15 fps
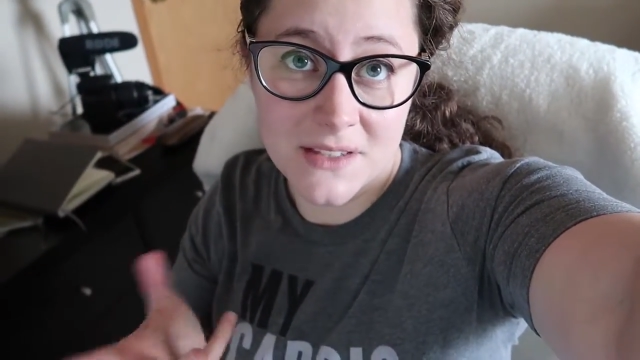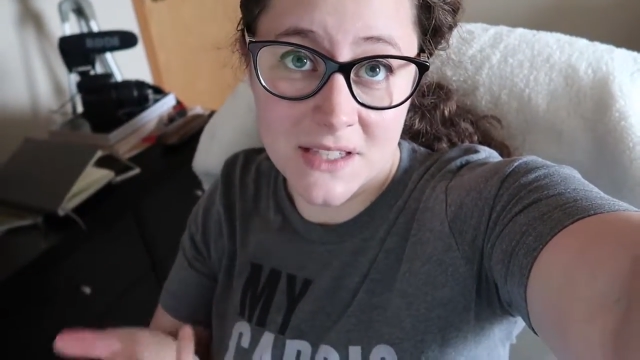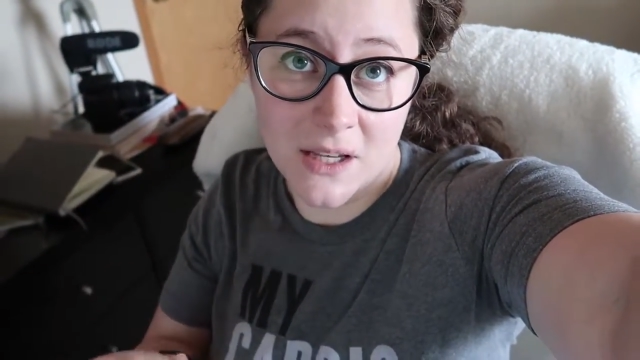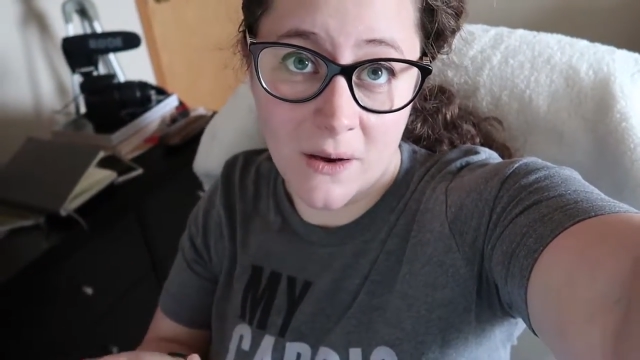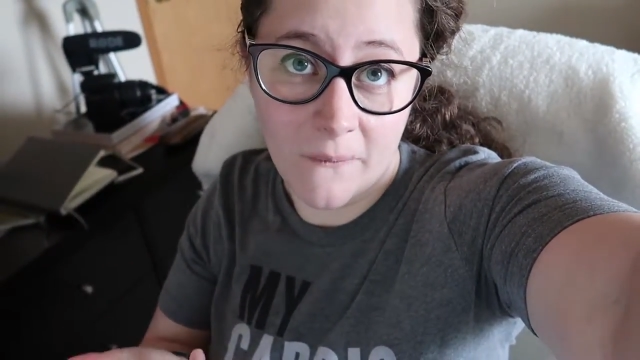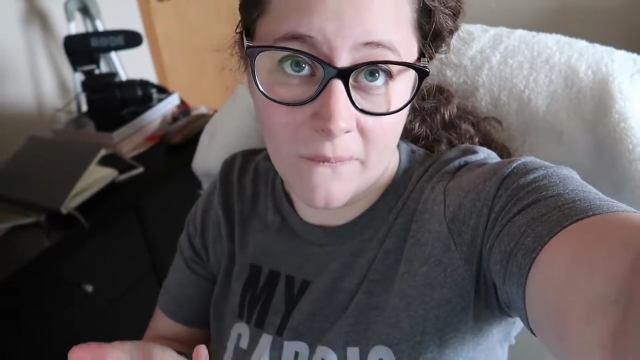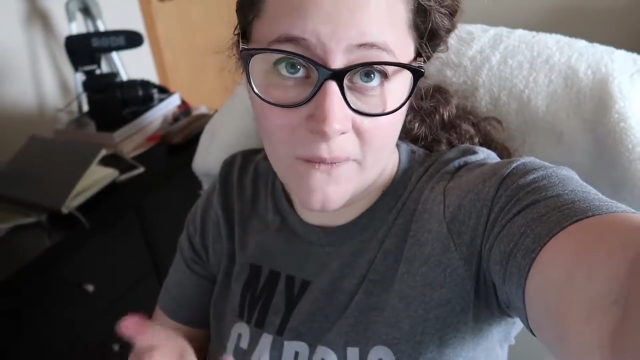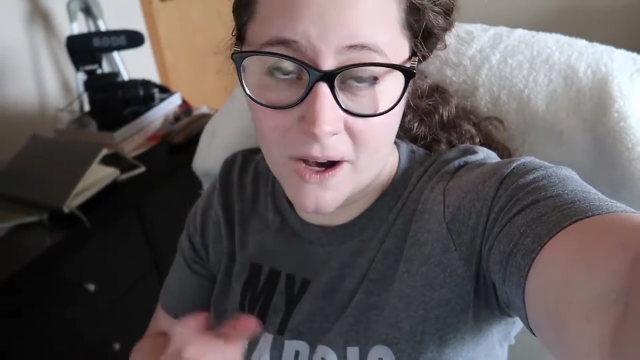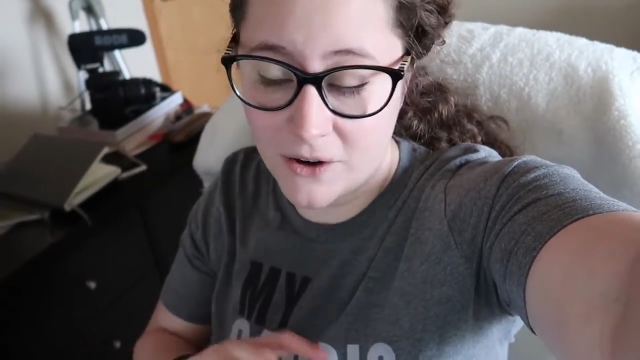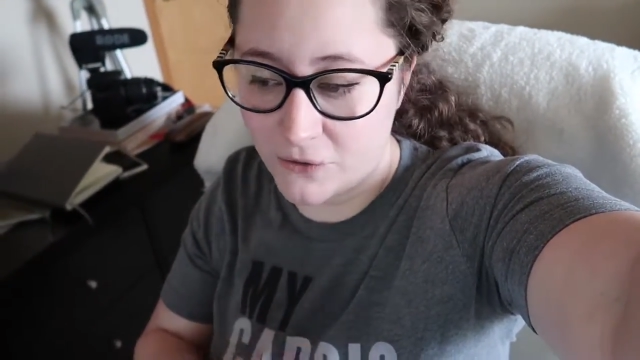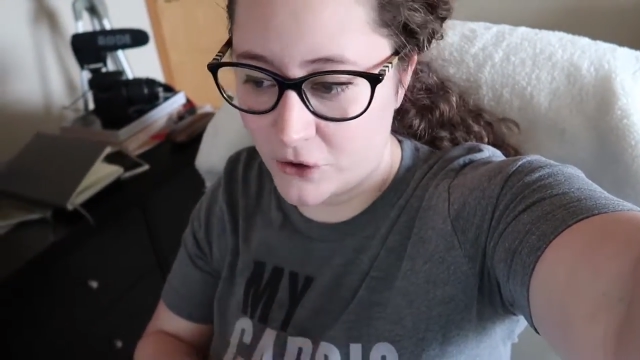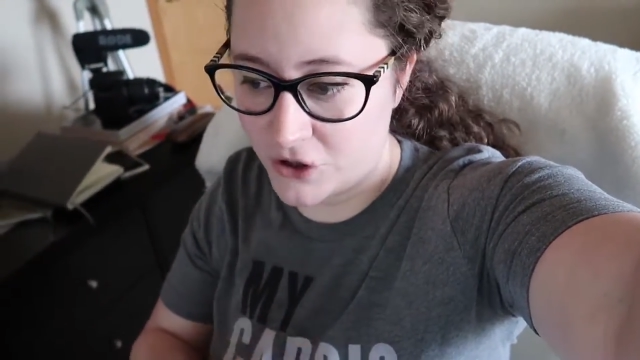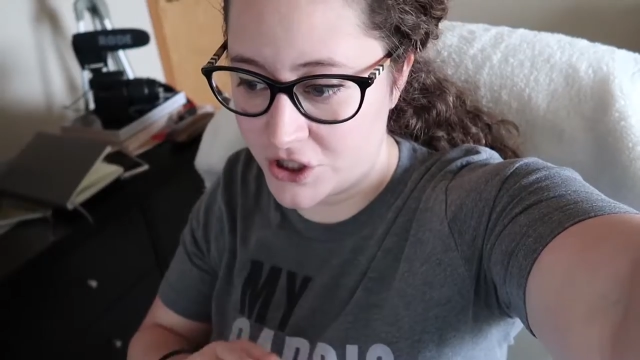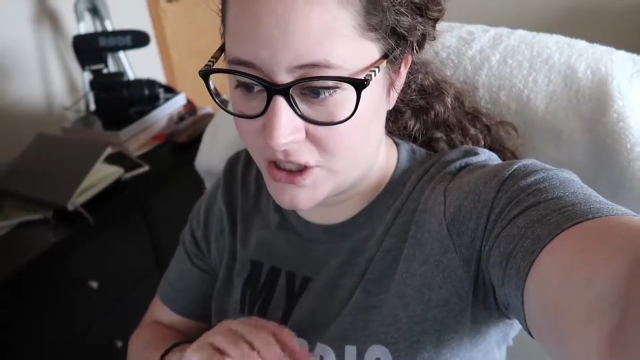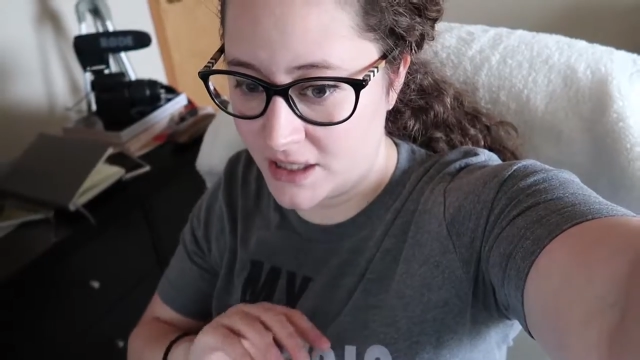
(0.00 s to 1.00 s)
So
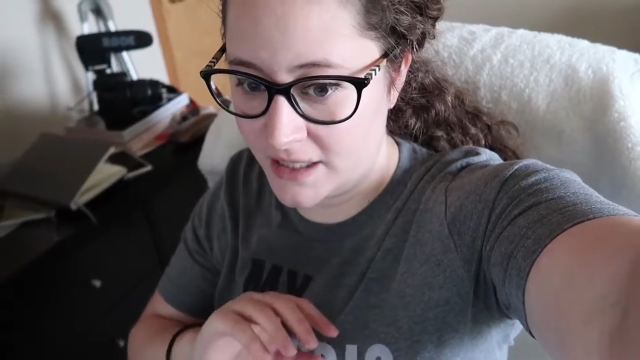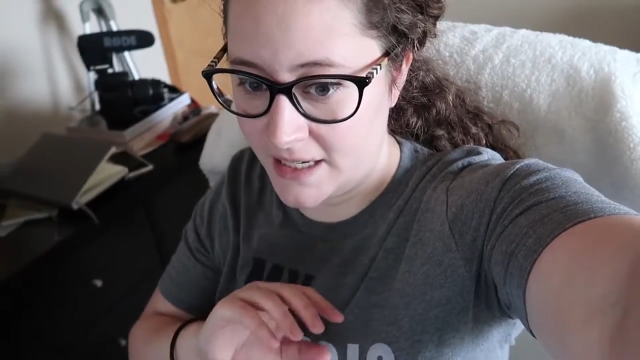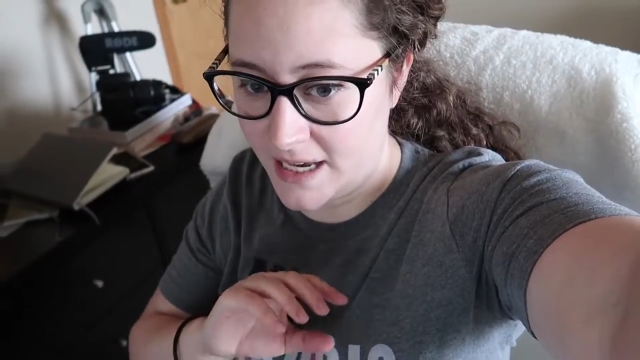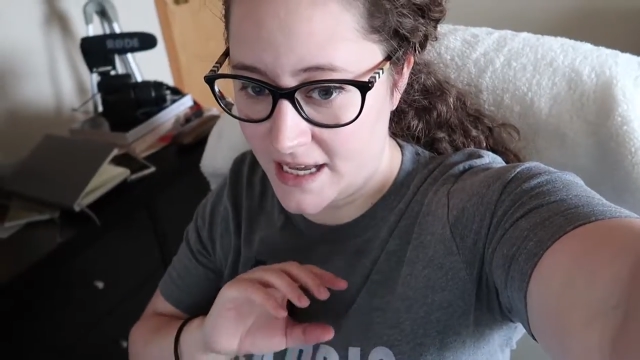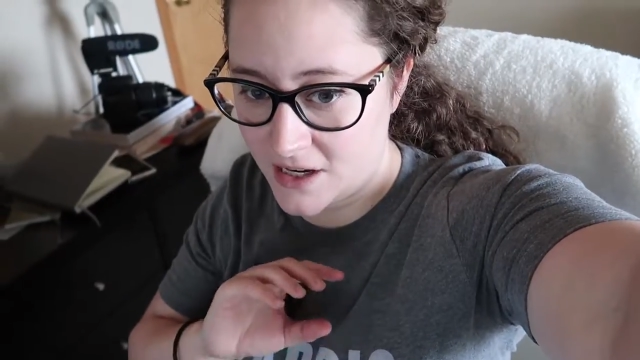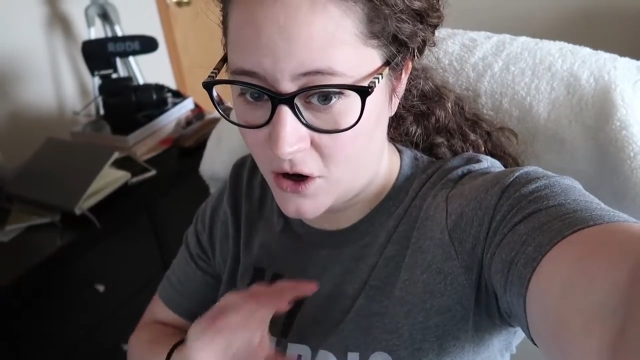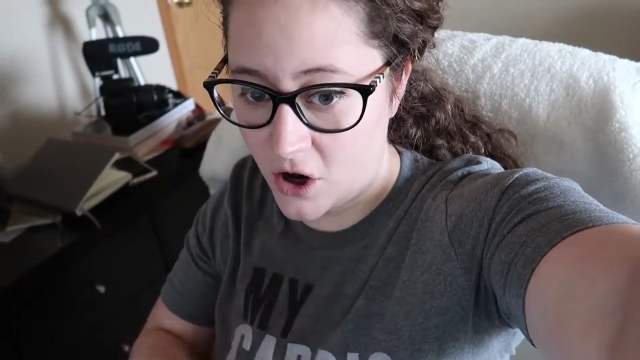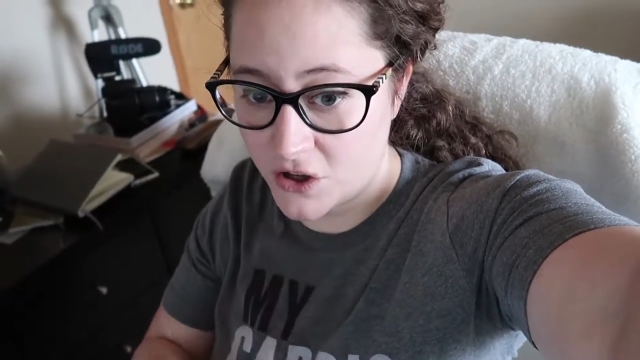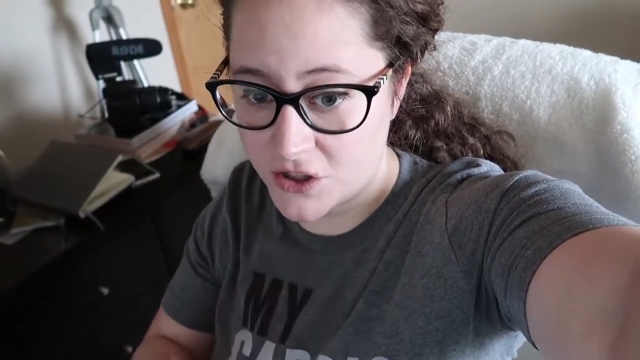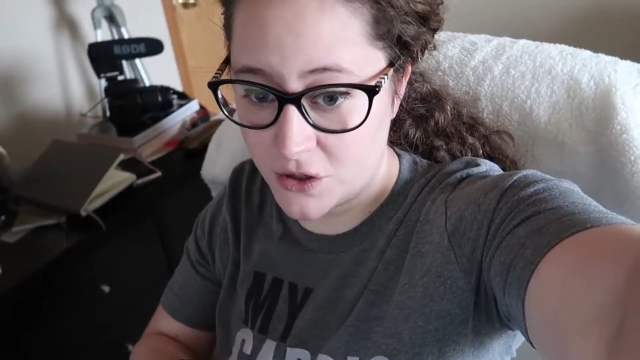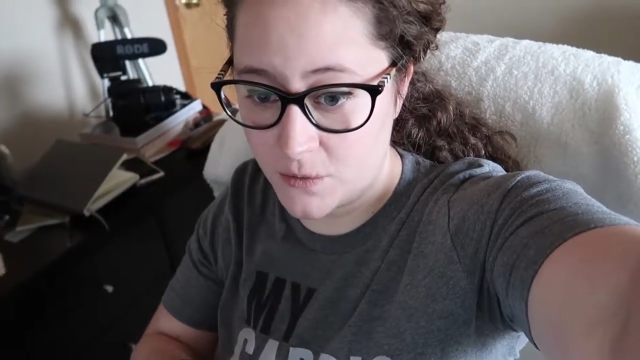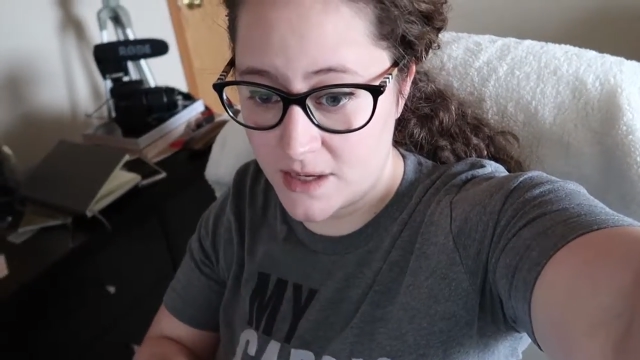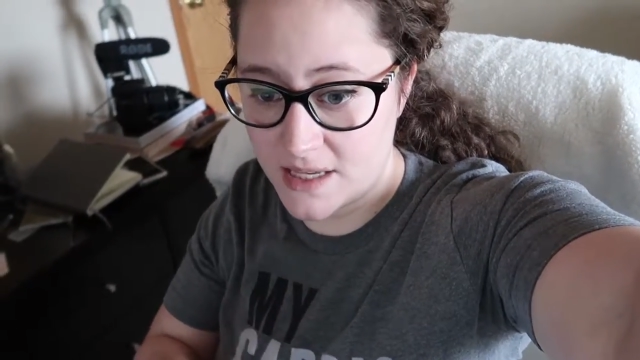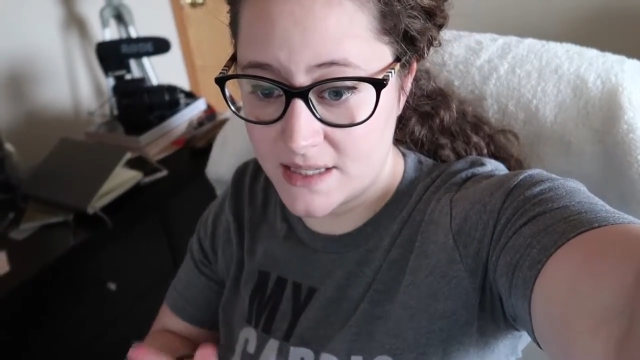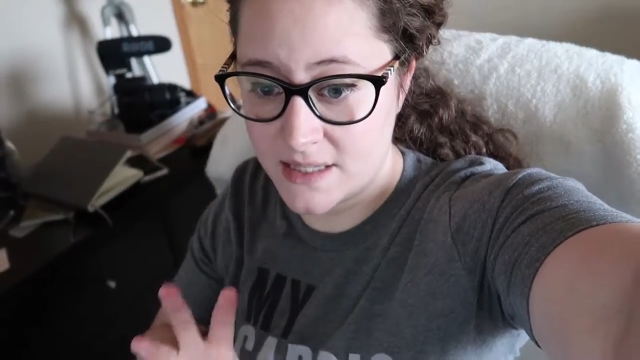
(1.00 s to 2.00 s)
unfortunately it
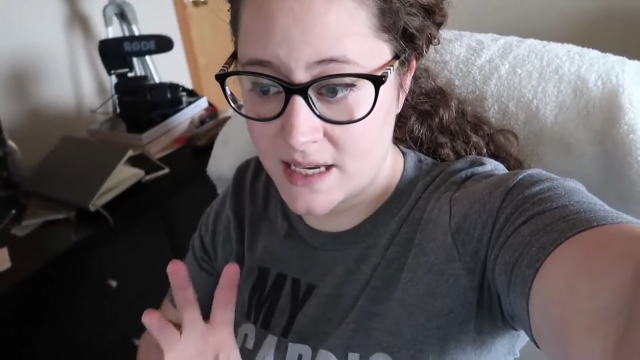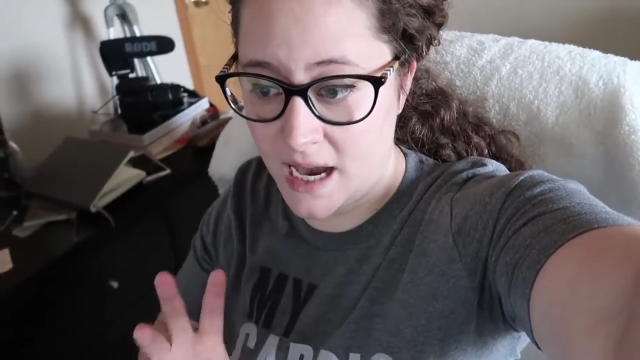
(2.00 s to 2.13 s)
also is